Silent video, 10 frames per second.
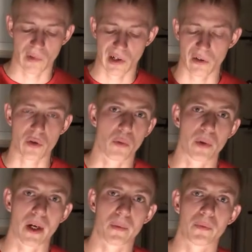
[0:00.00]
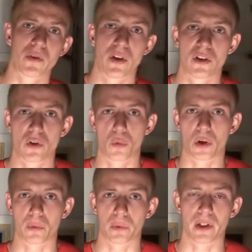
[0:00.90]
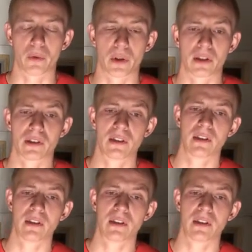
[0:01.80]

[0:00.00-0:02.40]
no problems, it should work pretty well.